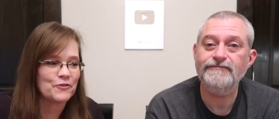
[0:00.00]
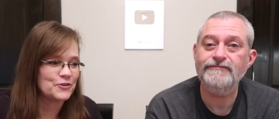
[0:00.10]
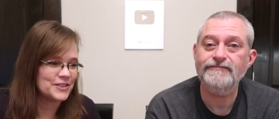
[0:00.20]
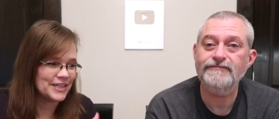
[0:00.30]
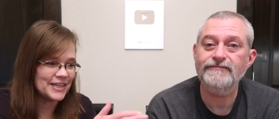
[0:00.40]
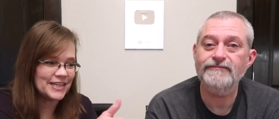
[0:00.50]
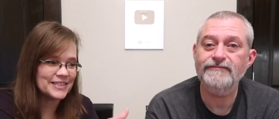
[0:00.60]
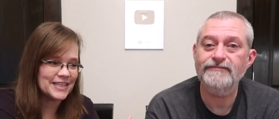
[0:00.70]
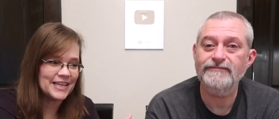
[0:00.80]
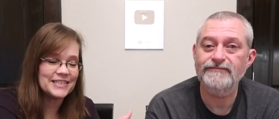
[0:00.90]
Speaker 1: for sending
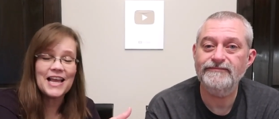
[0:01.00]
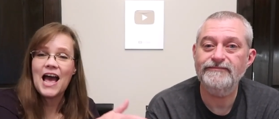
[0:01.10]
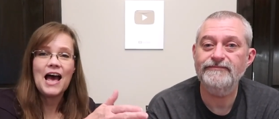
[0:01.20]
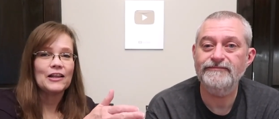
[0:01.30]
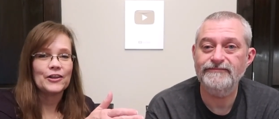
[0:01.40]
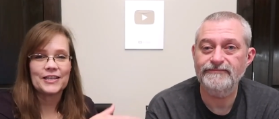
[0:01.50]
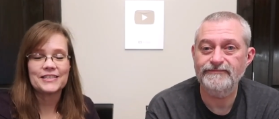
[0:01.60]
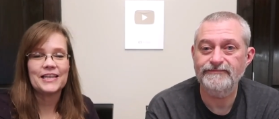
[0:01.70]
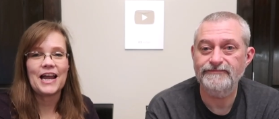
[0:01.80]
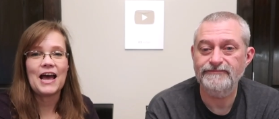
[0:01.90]
us these. Like I
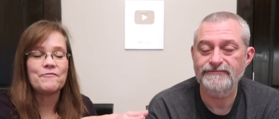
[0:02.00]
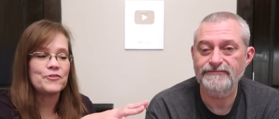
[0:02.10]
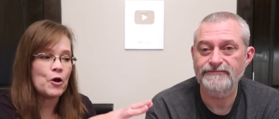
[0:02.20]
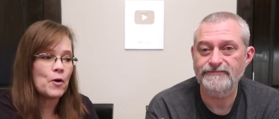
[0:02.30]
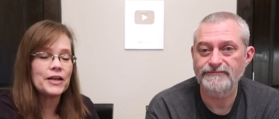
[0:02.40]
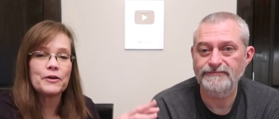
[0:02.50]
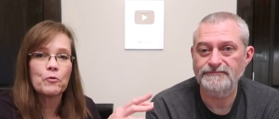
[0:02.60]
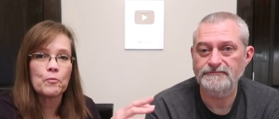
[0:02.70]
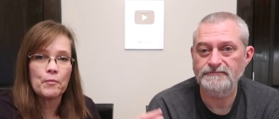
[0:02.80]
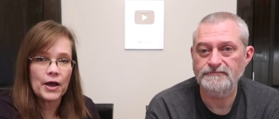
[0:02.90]
said, I have no idea
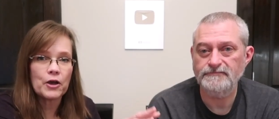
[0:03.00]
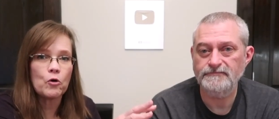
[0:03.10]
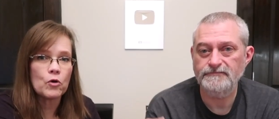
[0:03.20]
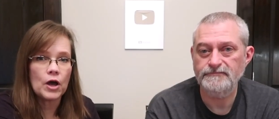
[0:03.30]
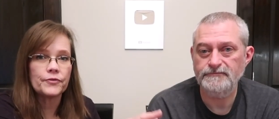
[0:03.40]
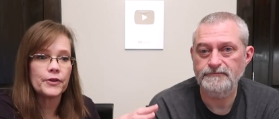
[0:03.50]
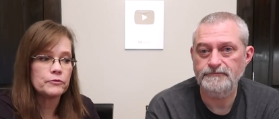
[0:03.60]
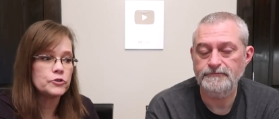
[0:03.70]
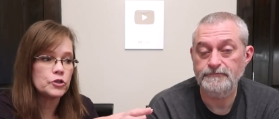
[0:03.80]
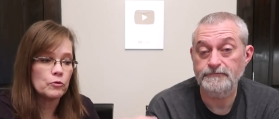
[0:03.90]
where Michael got
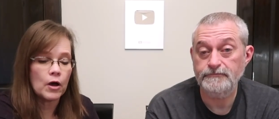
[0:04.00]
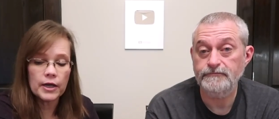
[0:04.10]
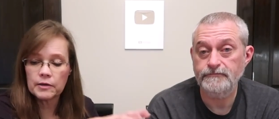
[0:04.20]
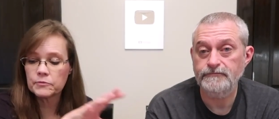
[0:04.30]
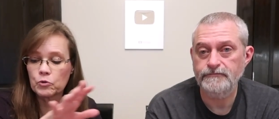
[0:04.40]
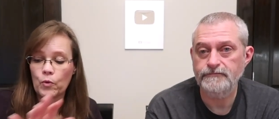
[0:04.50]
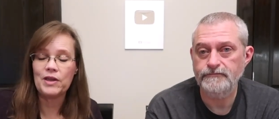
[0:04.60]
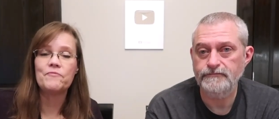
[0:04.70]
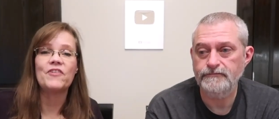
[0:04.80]
those two items. We